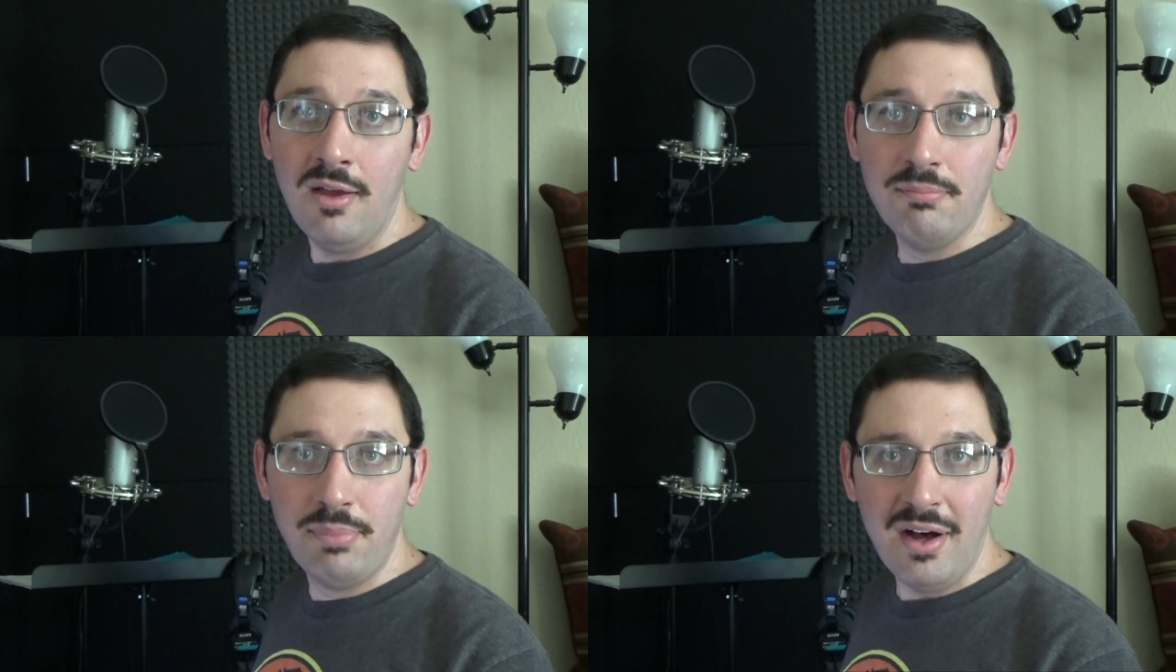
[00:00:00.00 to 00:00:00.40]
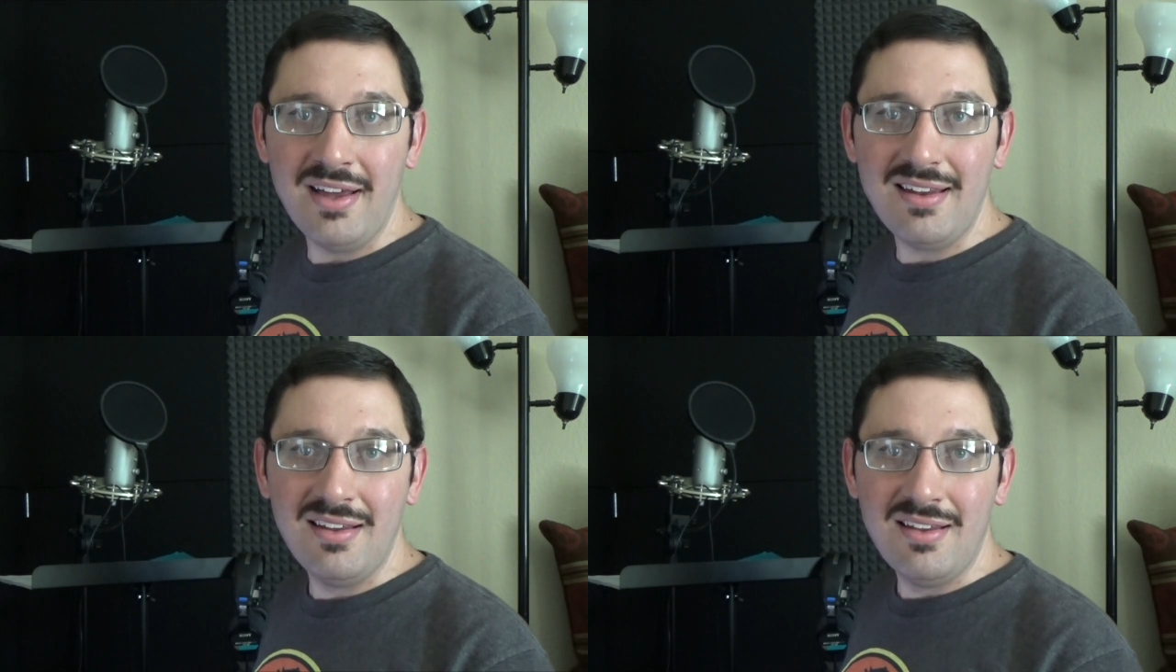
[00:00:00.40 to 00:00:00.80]

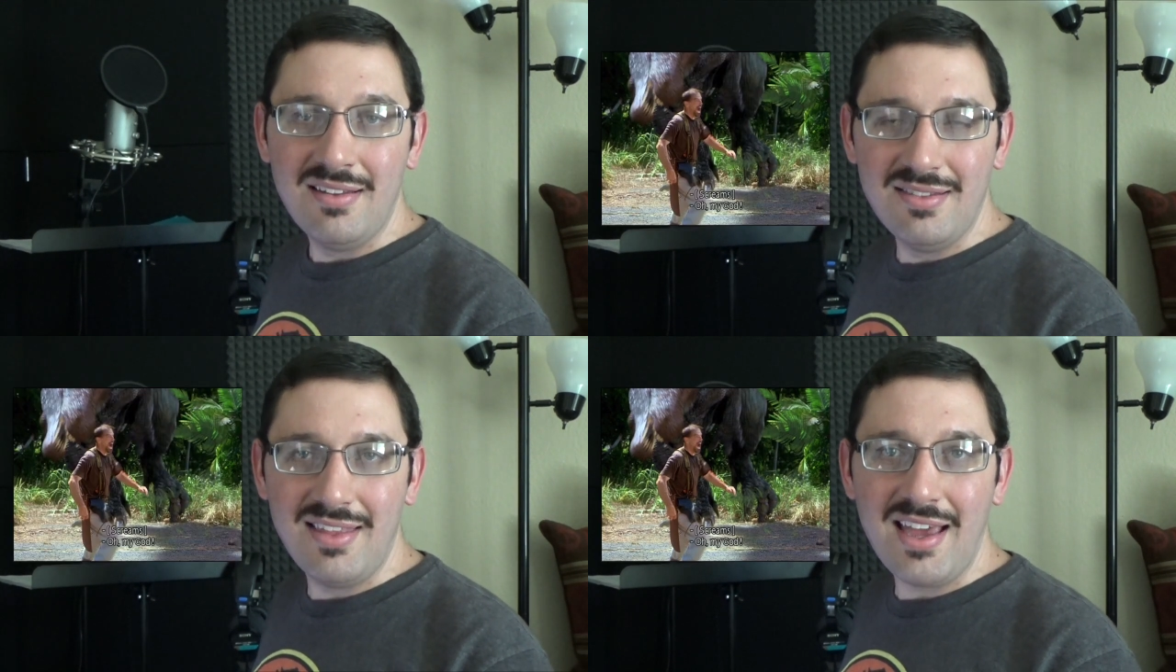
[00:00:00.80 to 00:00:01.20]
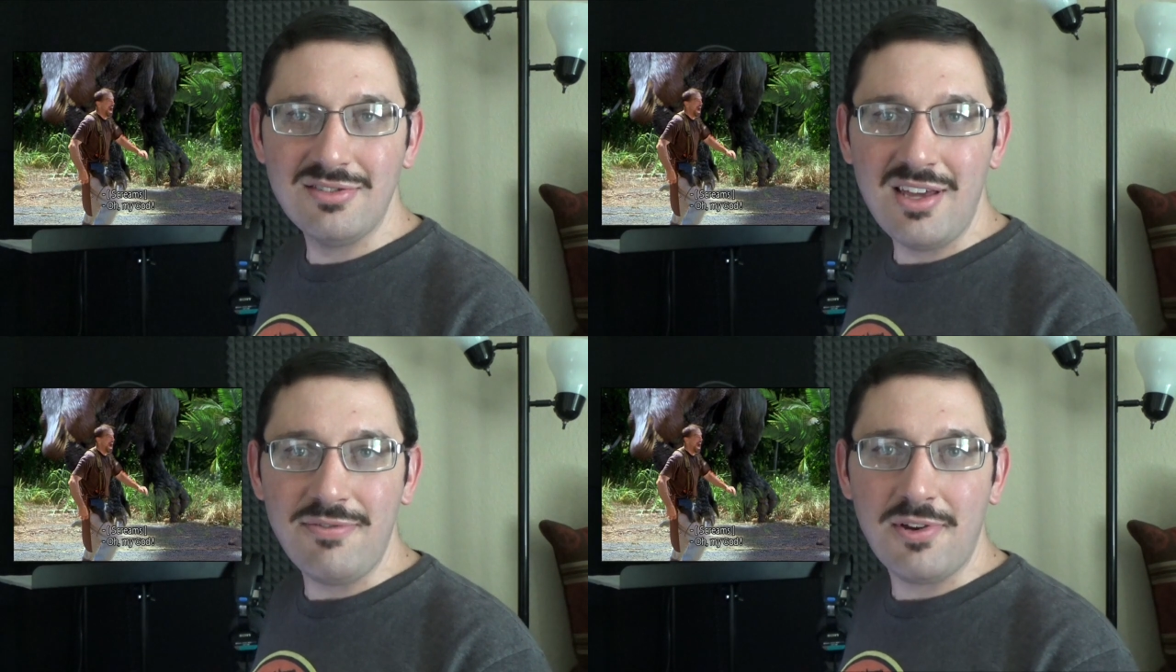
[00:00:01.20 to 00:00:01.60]
but they
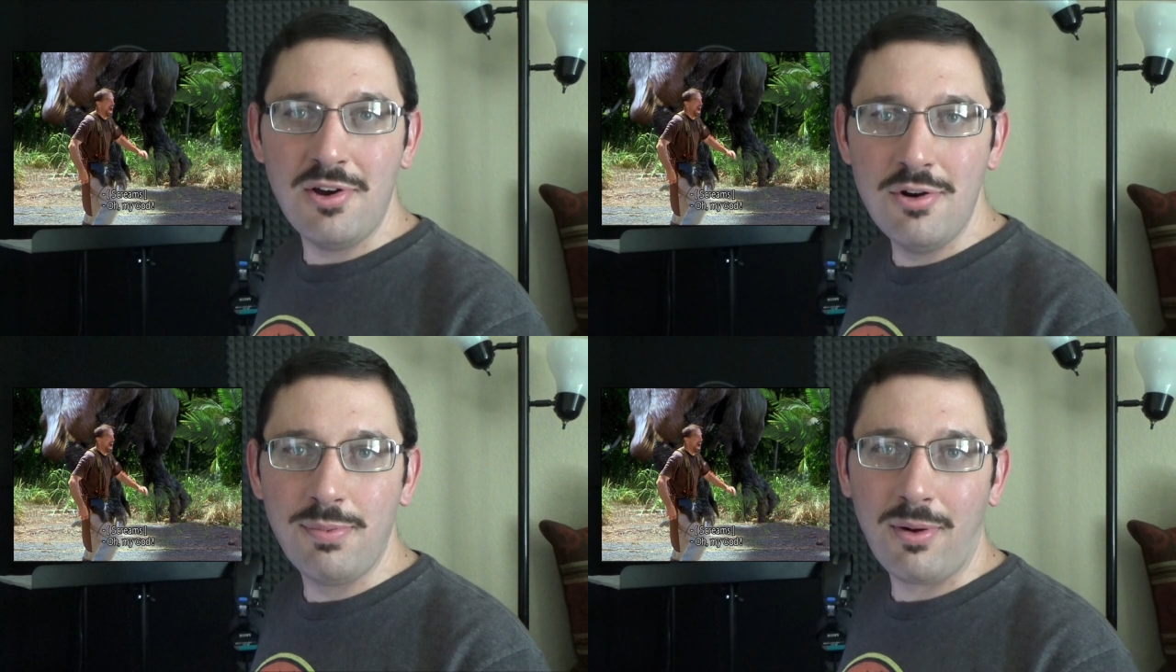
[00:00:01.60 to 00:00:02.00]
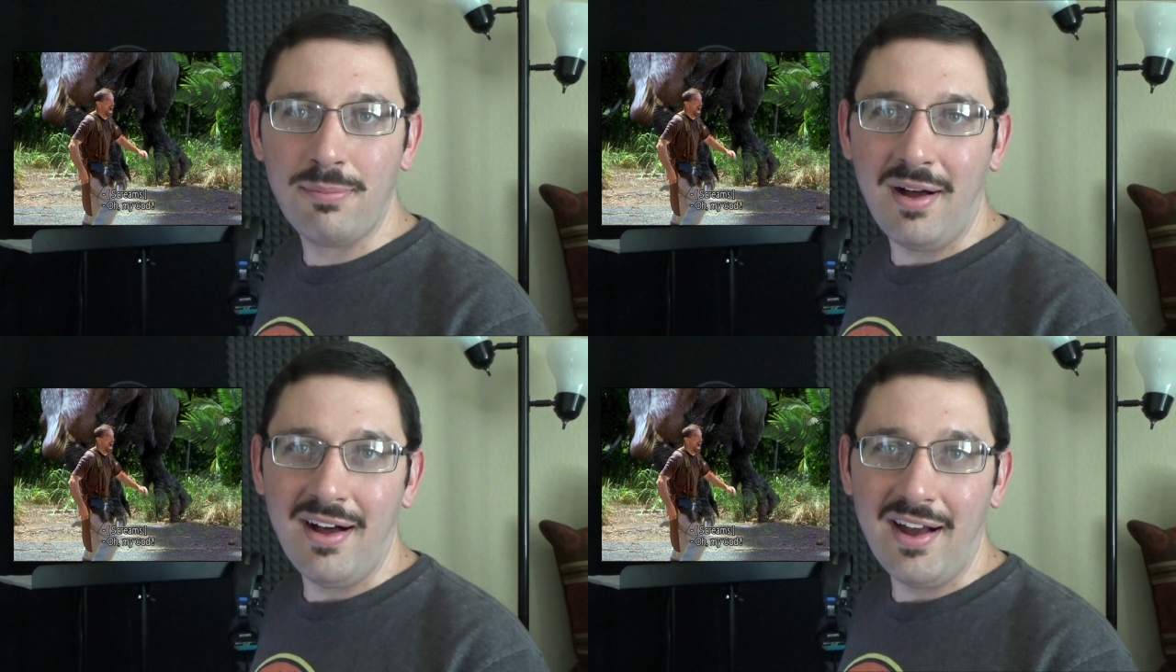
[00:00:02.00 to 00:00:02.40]
leave Cooper
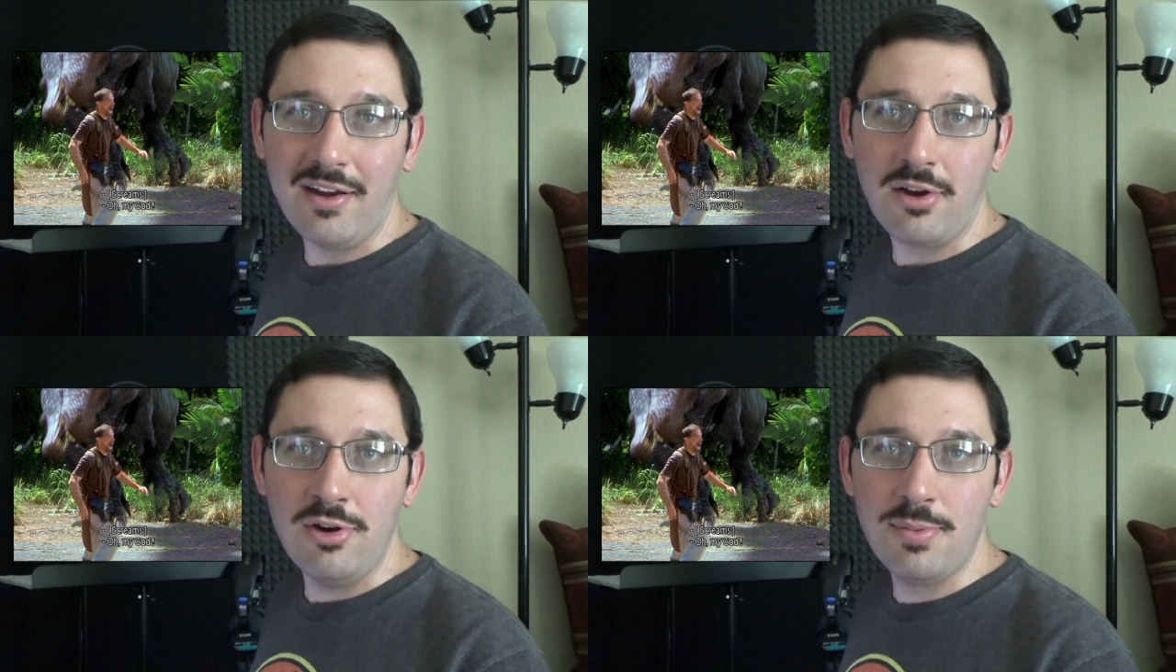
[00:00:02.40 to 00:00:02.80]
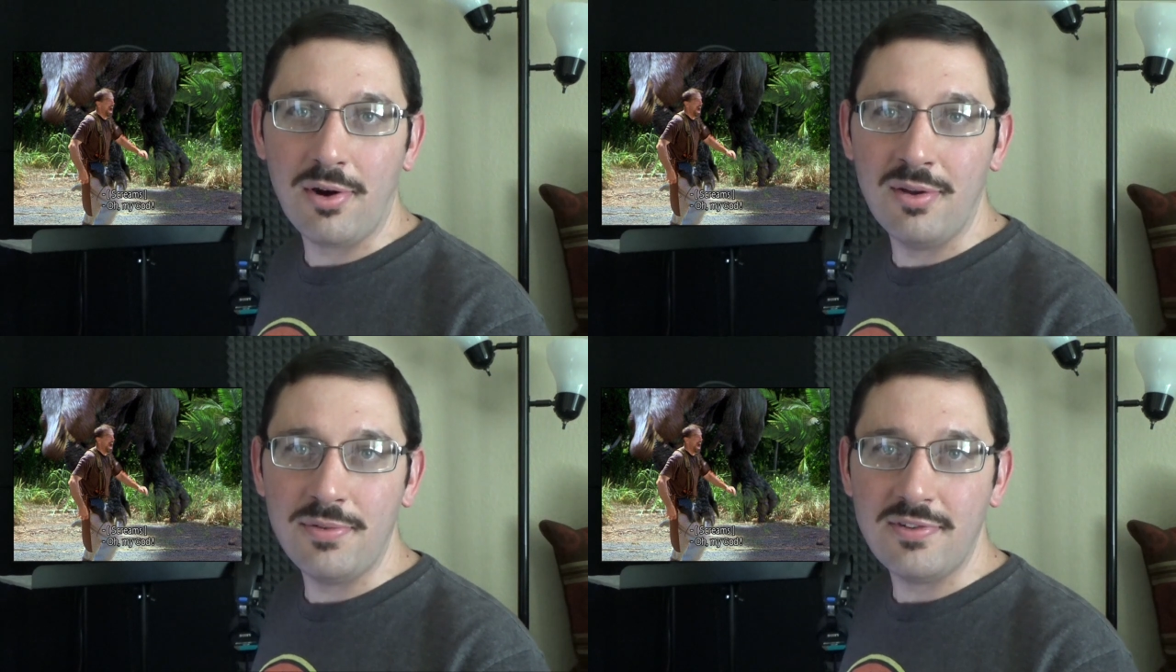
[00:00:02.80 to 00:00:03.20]
behind.
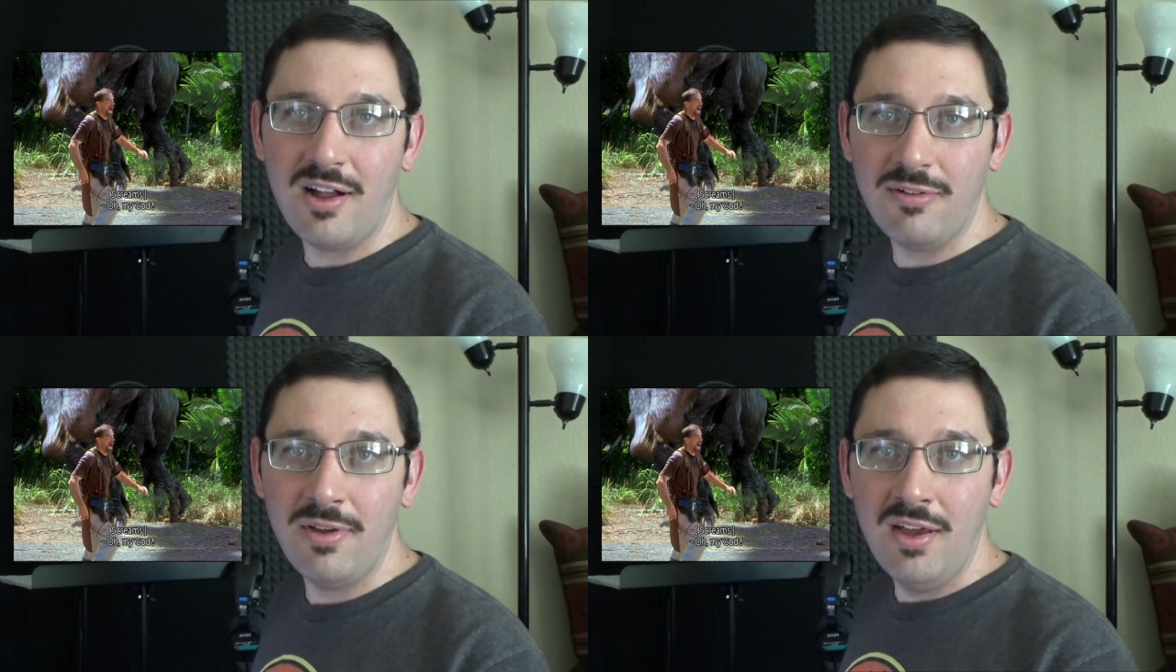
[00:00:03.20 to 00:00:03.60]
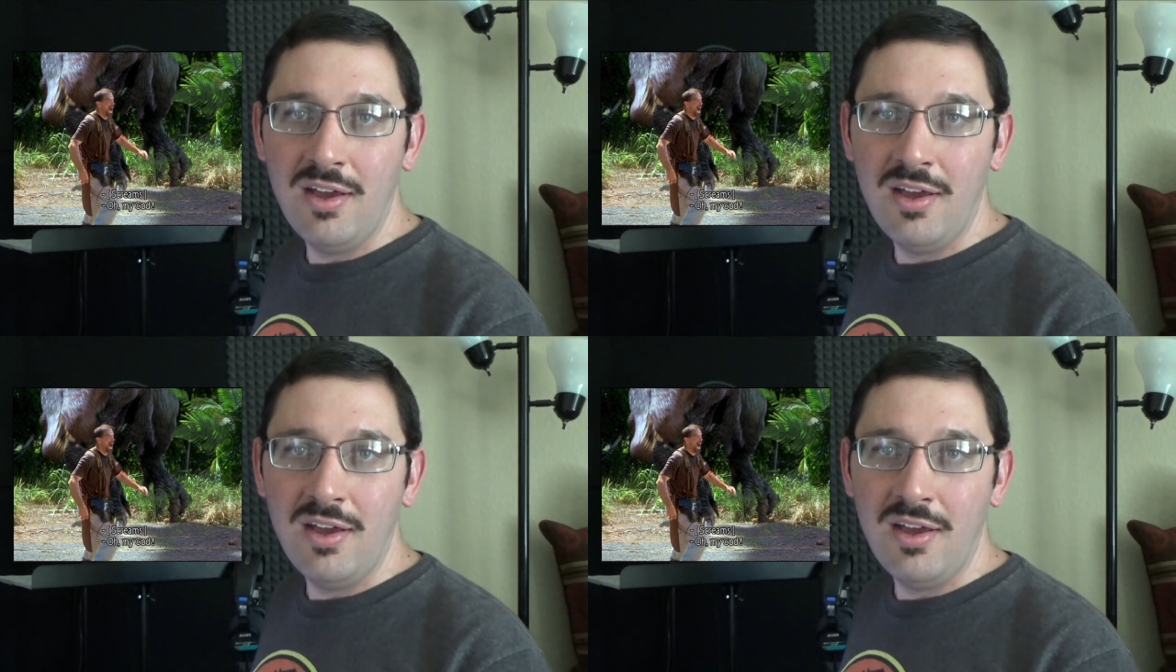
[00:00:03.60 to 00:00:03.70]
Cooper himself